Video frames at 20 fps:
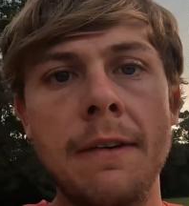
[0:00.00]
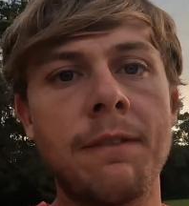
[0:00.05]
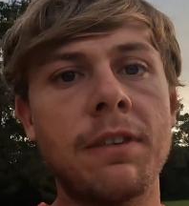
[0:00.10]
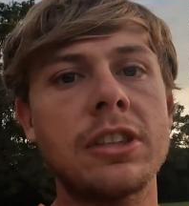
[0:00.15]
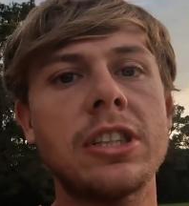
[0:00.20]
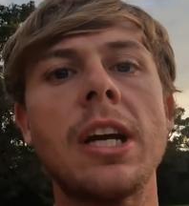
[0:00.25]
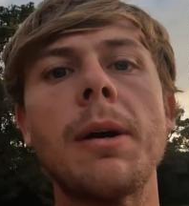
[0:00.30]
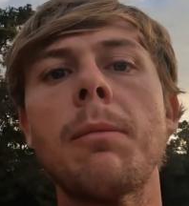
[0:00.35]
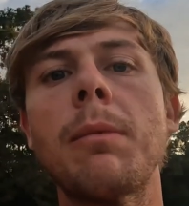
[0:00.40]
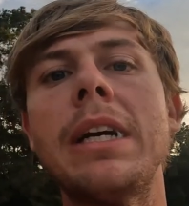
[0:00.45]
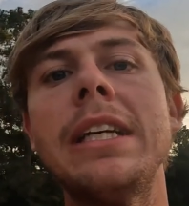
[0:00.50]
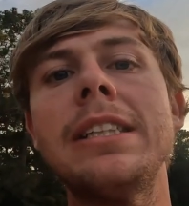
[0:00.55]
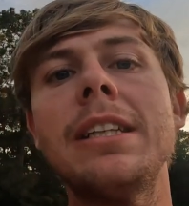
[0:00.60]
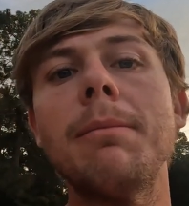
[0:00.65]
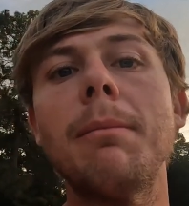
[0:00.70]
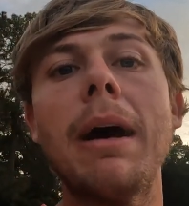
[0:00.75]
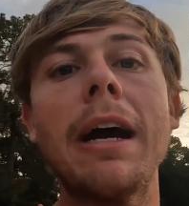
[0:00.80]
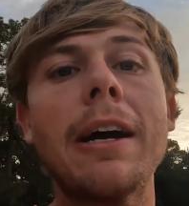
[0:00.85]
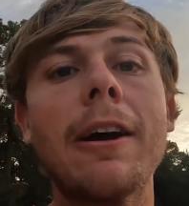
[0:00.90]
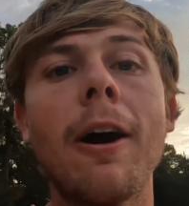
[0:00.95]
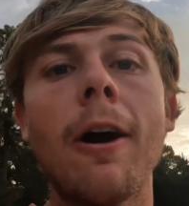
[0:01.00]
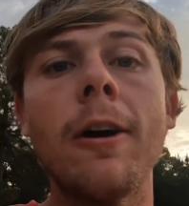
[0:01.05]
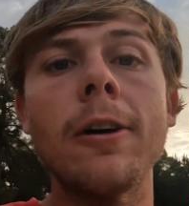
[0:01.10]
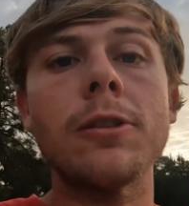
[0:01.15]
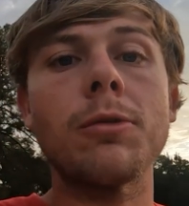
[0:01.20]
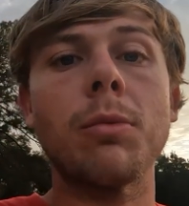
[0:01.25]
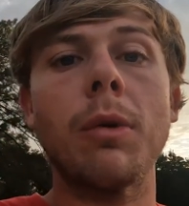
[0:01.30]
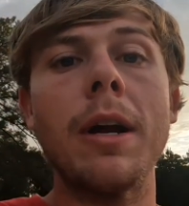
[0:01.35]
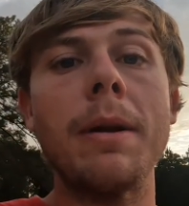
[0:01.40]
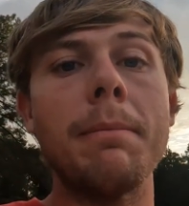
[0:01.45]
and for some reason my
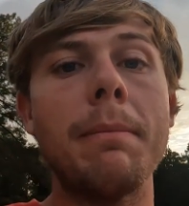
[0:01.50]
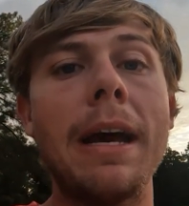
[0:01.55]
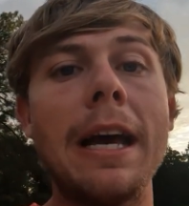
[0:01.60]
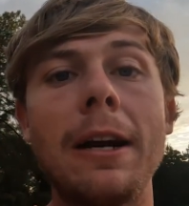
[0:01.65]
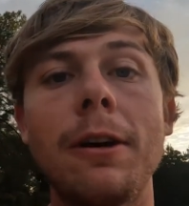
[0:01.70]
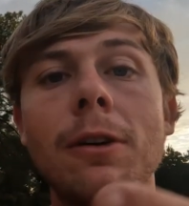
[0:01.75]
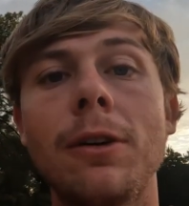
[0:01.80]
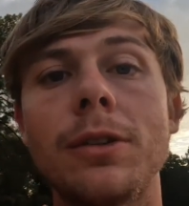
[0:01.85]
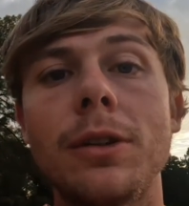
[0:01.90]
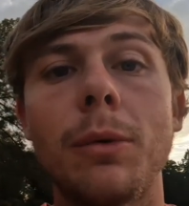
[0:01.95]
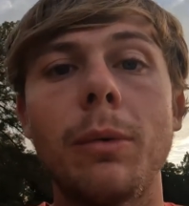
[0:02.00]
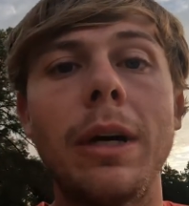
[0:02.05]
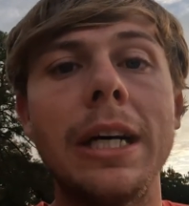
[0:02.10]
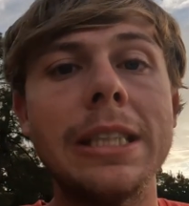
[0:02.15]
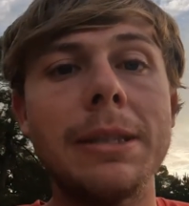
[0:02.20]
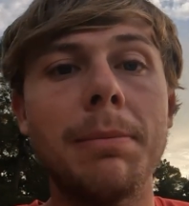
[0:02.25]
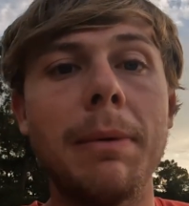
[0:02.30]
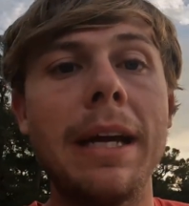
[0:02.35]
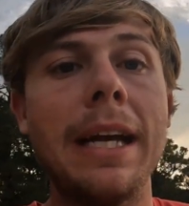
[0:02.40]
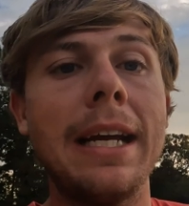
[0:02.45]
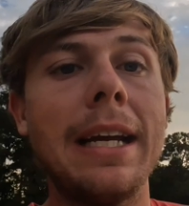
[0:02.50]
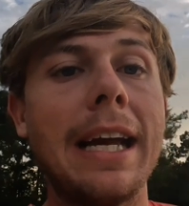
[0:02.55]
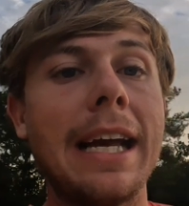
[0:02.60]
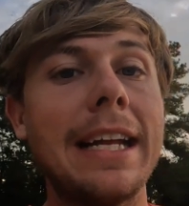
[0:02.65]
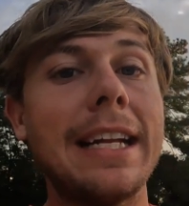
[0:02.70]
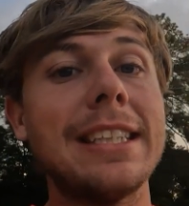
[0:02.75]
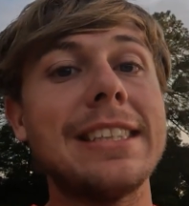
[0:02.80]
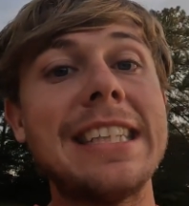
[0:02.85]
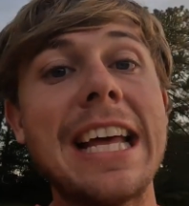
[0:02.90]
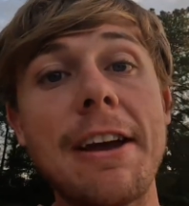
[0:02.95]
cars run better on the West Bank,
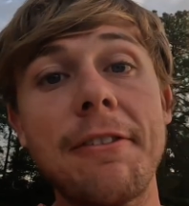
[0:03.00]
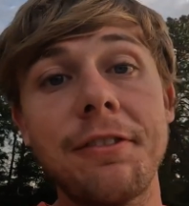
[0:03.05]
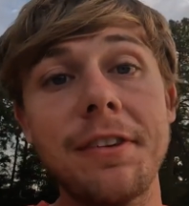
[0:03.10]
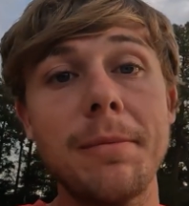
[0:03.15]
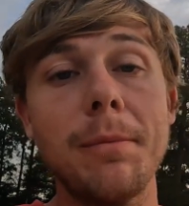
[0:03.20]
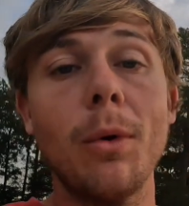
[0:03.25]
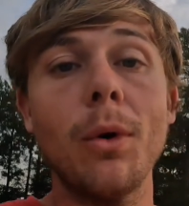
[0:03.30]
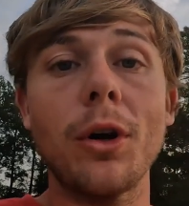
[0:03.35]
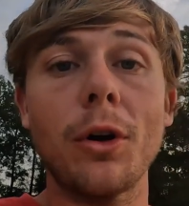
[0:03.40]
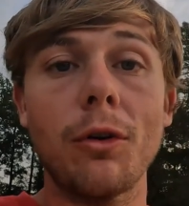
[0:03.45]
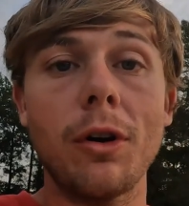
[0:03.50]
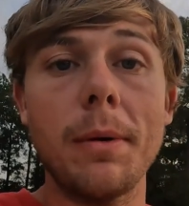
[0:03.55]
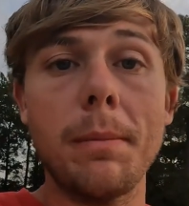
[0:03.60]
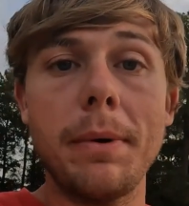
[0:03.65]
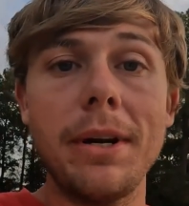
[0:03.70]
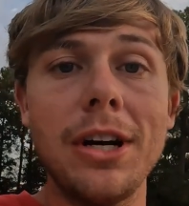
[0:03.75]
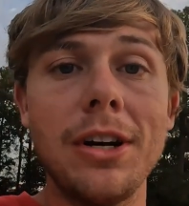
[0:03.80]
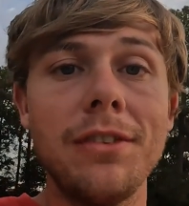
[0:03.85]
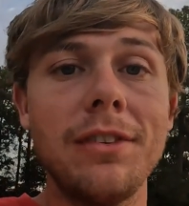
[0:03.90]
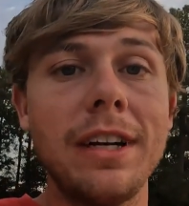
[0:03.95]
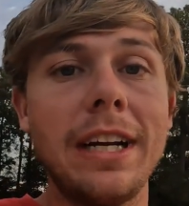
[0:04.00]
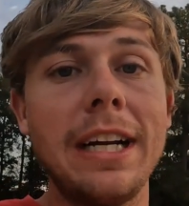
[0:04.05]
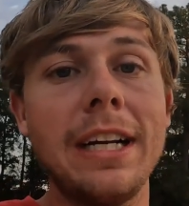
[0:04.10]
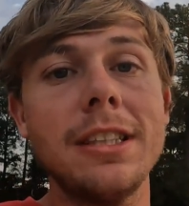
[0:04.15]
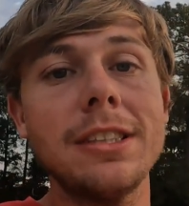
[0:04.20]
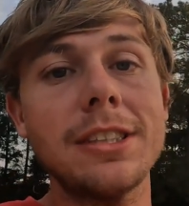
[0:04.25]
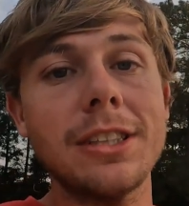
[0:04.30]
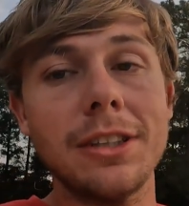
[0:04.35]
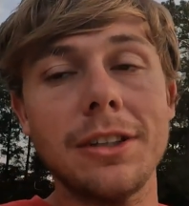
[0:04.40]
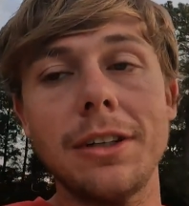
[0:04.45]
and it's definitely more grippy over
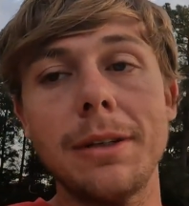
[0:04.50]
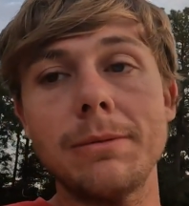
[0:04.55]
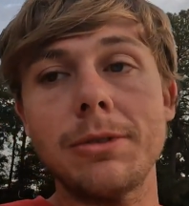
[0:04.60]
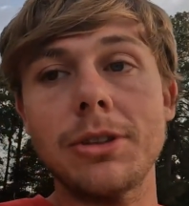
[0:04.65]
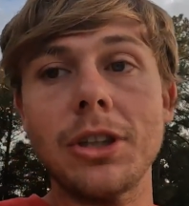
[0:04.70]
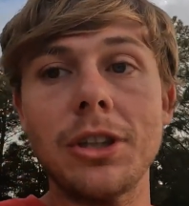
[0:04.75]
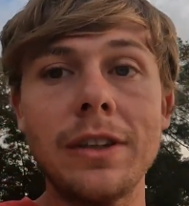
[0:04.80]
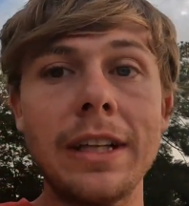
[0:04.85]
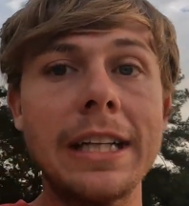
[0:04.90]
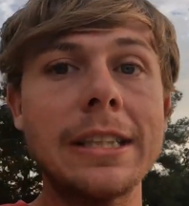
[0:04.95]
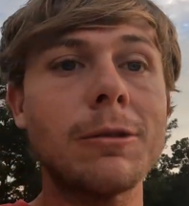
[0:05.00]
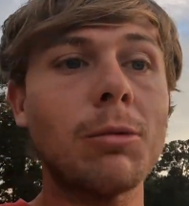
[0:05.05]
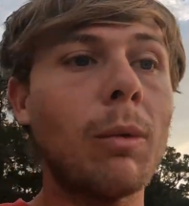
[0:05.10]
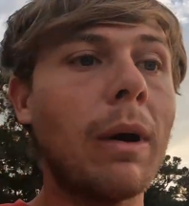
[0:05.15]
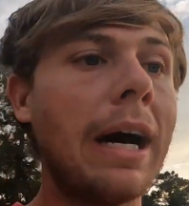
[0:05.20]
there, so I'm sure that's